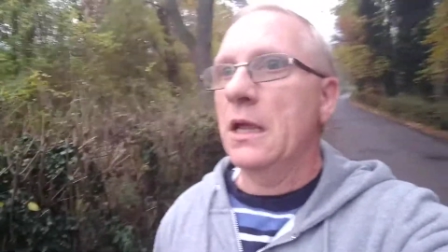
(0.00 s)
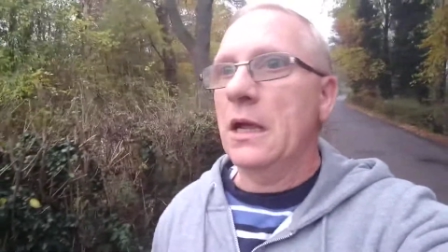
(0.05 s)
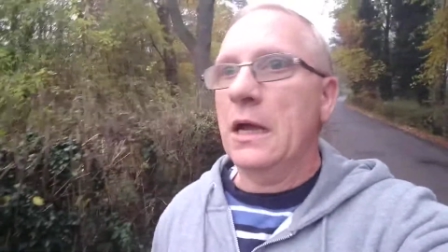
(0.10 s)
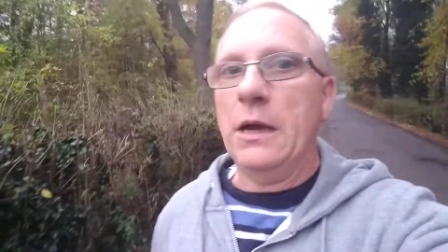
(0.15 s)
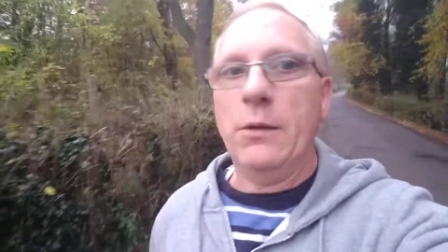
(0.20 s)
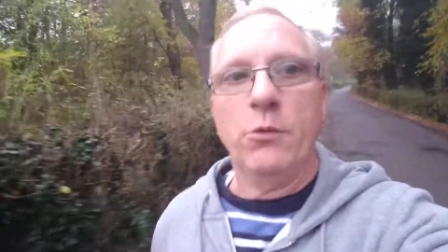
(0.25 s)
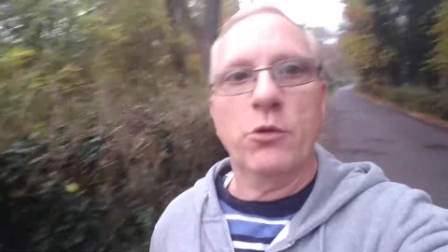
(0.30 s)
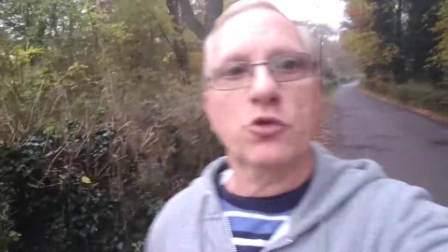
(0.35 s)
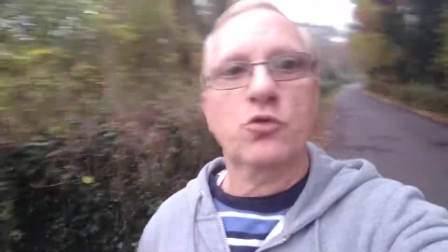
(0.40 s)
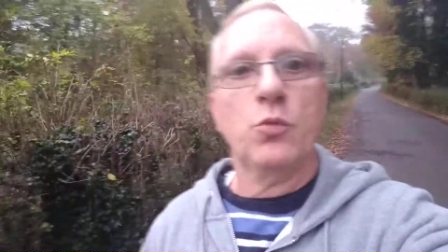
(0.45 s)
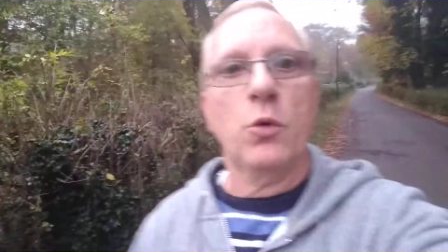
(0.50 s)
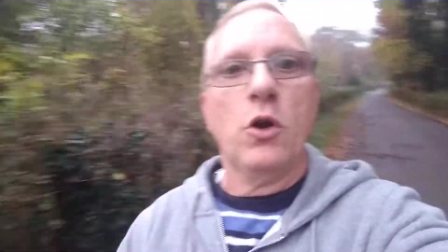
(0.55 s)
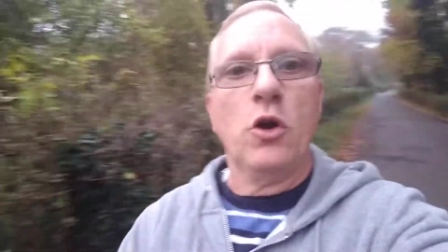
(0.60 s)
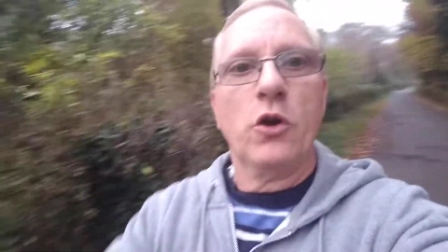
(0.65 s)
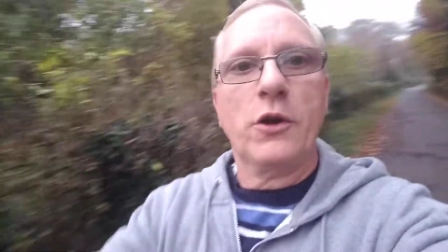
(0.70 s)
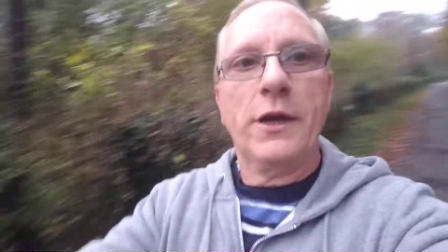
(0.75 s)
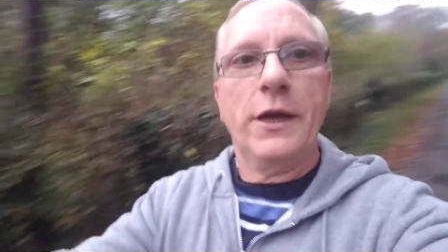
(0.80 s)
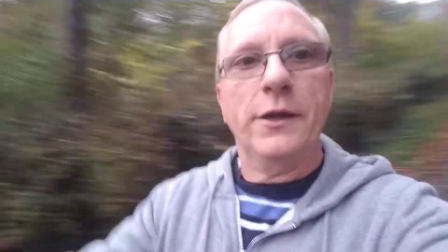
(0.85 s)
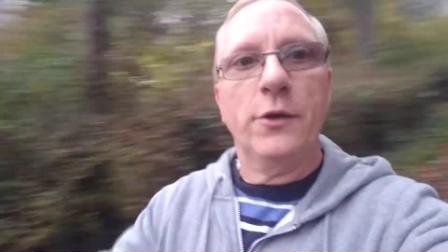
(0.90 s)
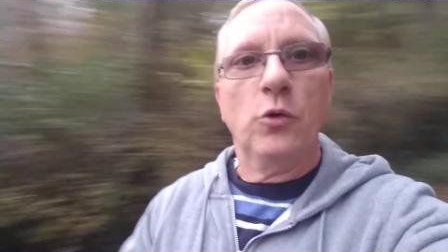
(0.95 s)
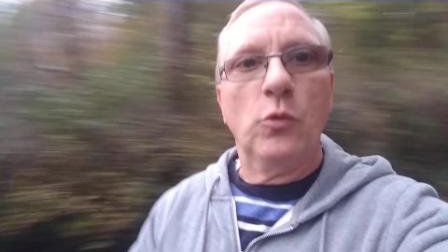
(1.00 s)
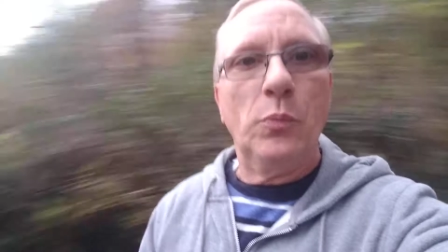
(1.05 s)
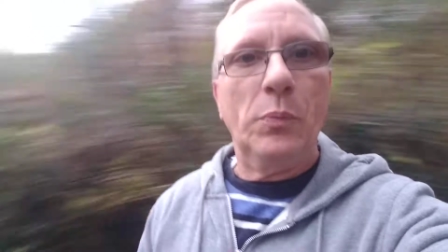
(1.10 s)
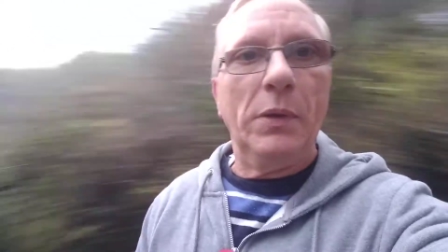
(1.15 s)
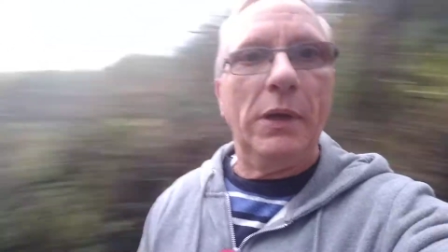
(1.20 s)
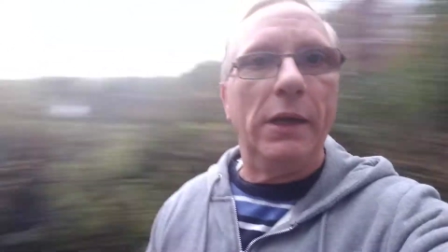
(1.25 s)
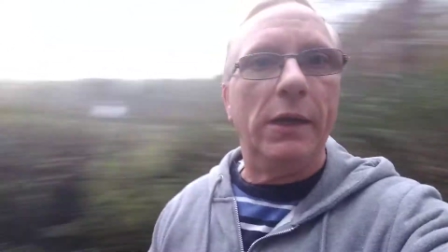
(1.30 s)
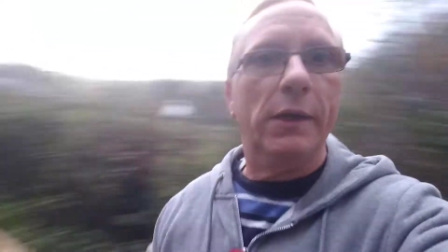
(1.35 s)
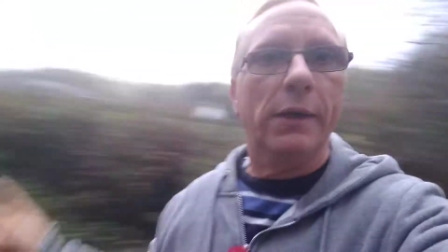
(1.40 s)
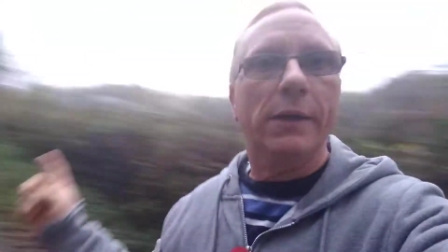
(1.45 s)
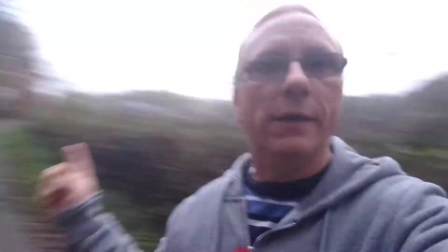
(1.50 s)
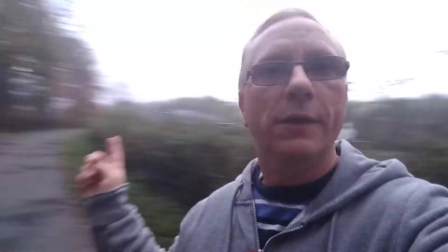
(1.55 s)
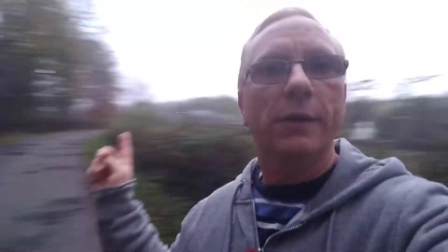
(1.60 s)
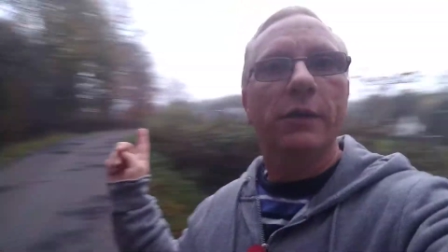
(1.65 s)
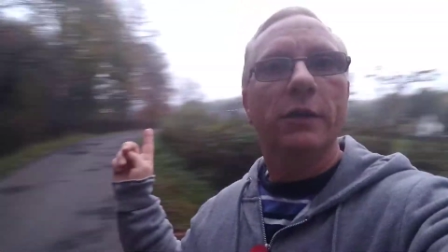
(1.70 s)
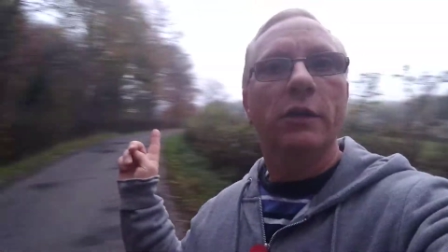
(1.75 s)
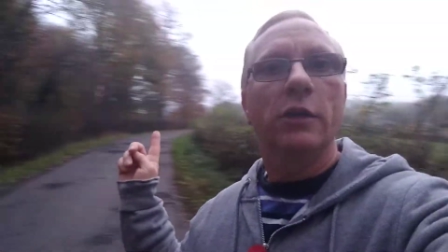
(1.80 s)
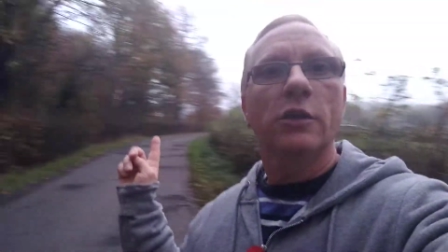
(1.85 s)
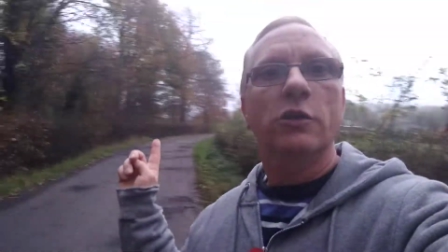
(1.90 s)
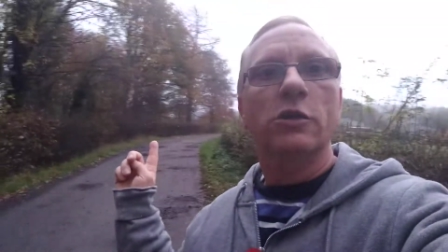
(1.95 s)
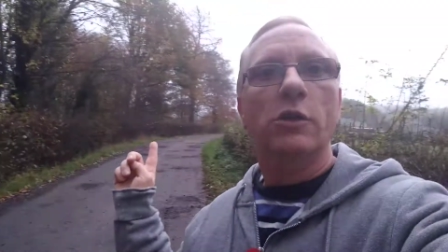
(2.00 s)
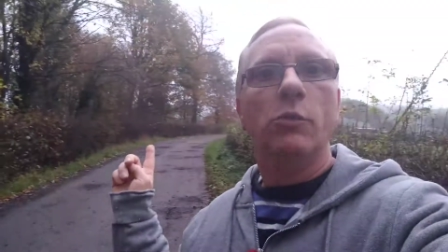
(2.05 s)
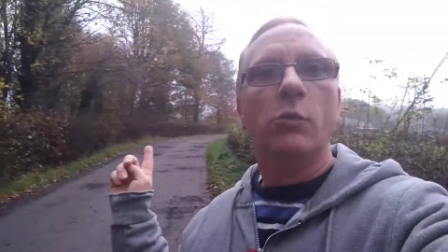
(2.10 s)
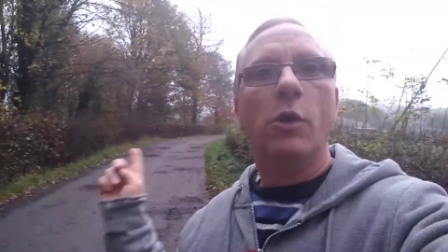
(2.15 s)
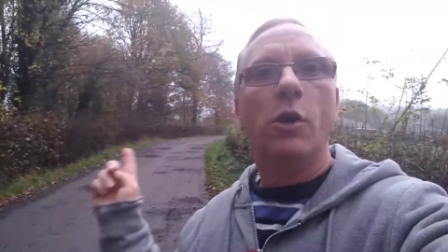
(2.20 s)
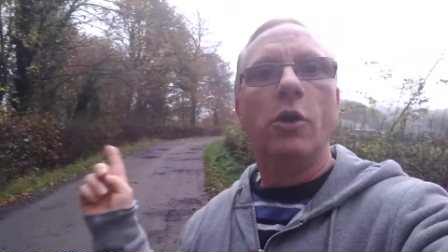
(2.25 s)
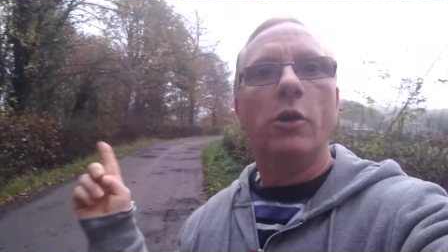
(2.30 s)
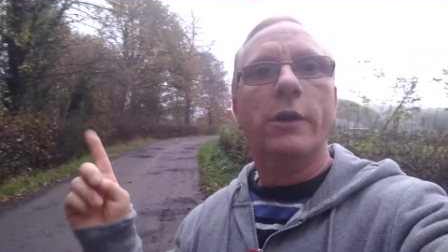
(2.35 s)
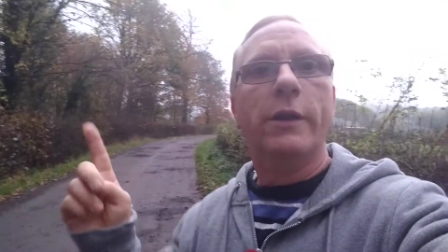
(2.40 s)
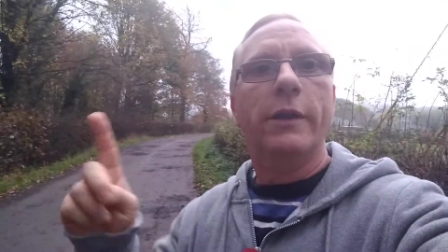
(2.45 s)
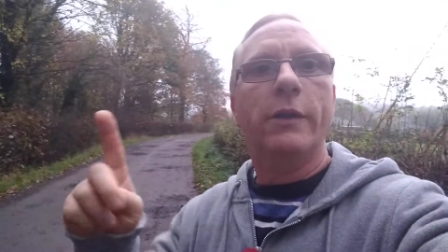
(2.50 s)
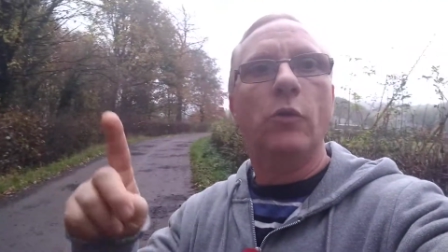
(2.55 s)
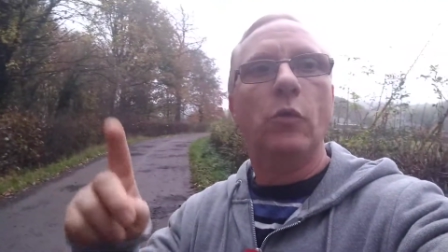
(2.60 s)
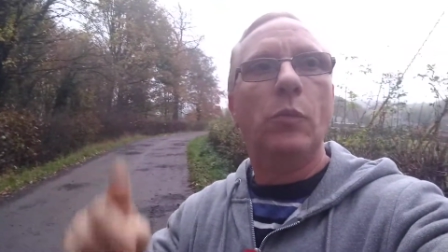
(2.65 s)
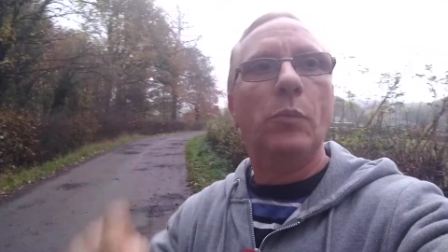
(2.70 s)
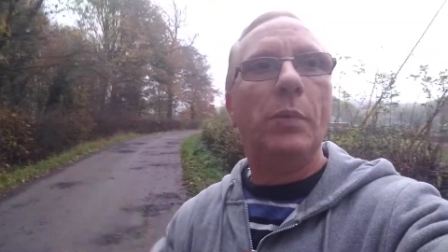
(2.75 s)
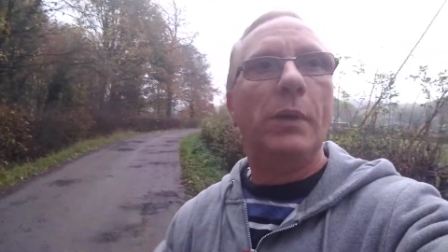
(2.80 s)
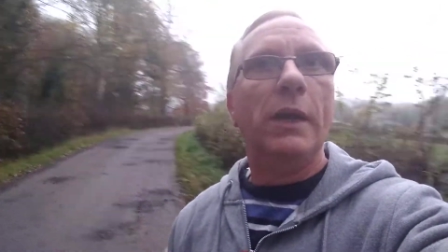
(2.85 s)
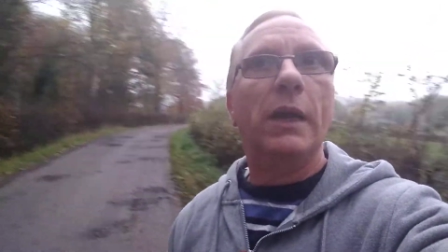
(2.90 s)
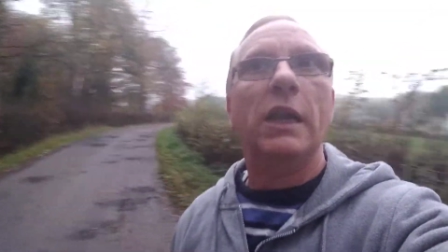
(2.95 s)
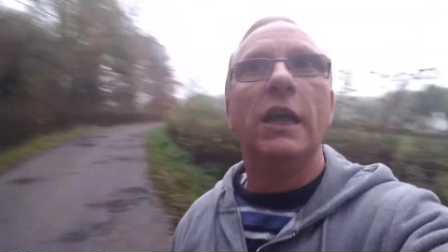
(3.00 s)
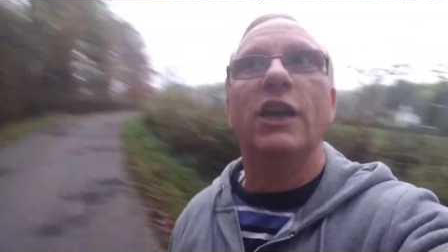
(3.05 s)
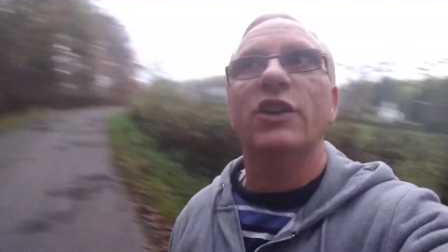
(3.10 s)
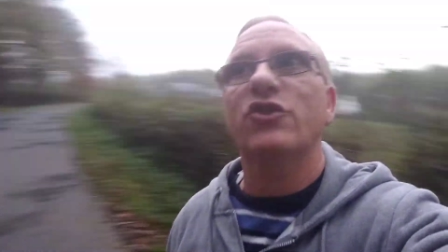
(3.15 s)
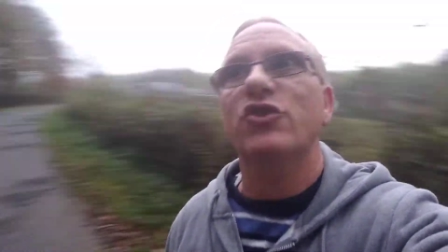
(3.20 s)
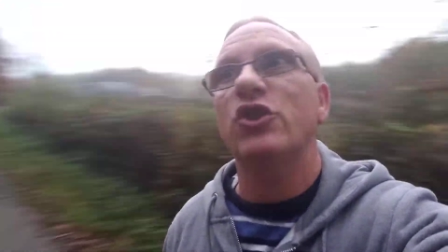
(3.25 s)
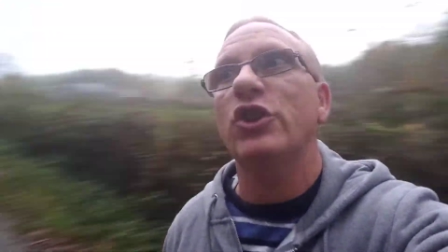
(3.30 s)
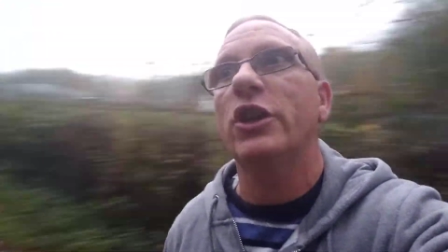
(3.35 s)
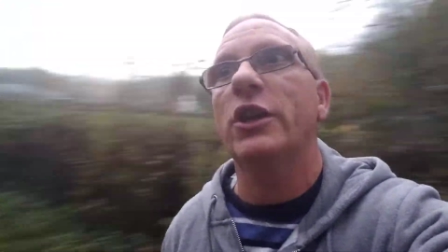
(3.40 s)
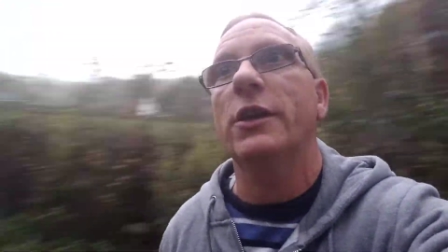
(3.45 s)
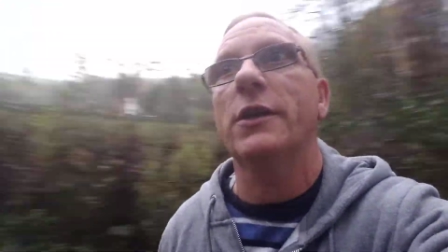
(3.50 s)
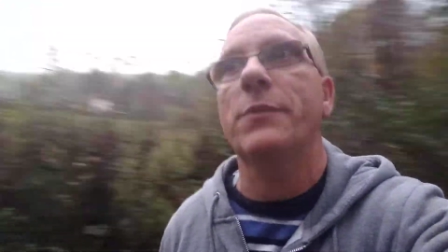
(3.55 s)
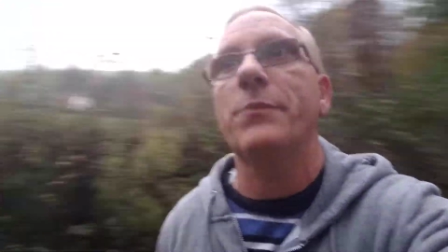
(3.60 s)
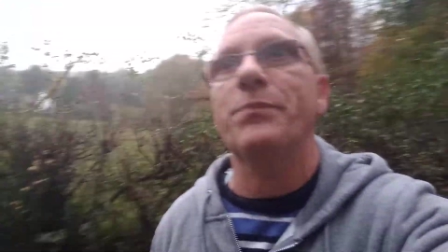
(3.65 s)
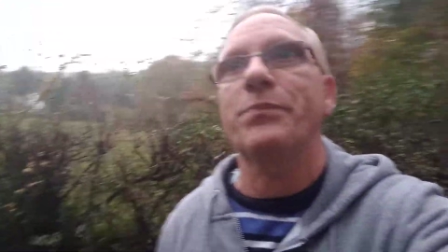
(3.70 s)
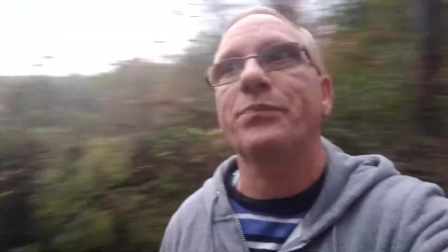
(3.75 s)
I was walking up here. So, walking up here last year.